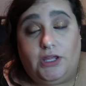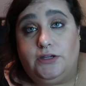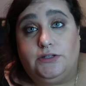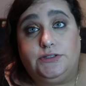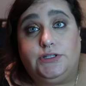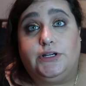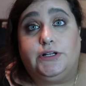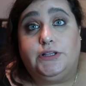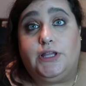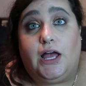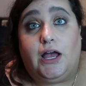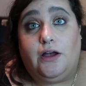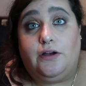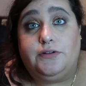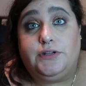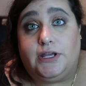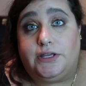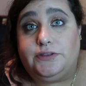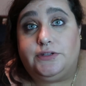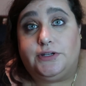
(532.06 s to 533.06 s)
they're
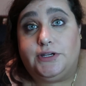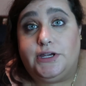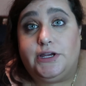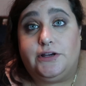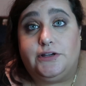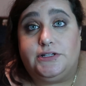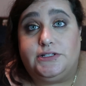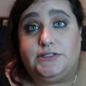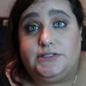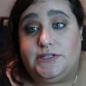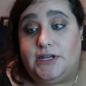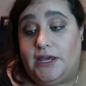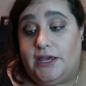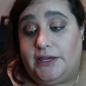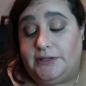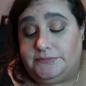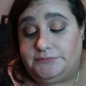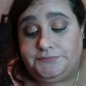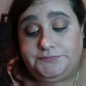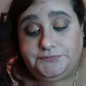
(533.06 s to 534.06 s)
loud and they're here to
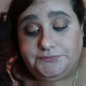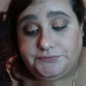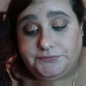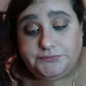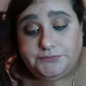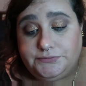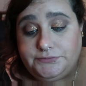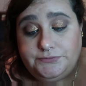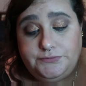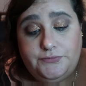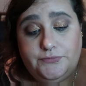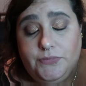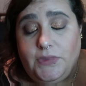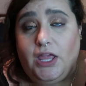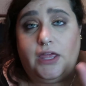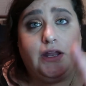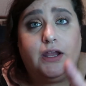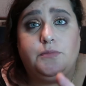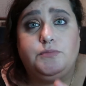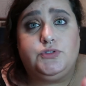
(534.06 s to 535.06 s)
stay,
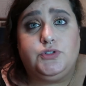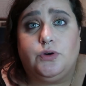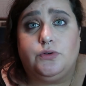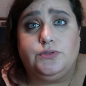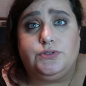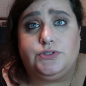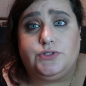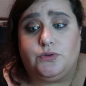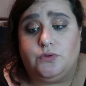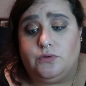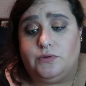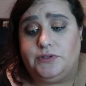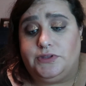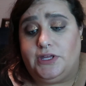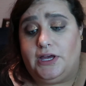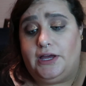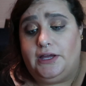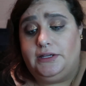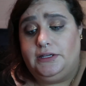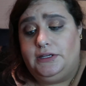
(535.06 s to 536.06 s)
and I'm totes cool with
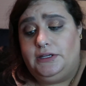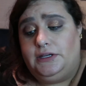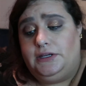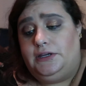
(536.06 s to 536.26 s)
that.